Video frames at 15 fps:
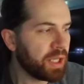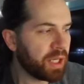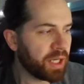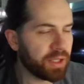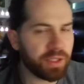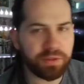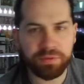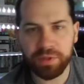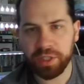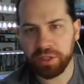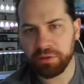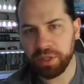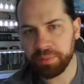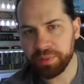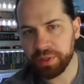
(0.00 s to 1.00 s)
And this
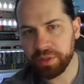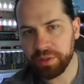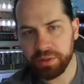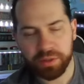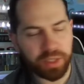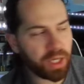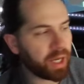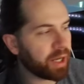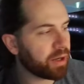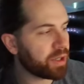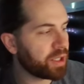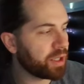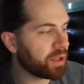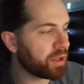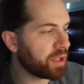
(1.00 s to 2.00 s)
video up a little higher
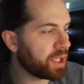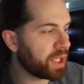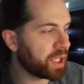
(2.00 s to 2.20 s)
here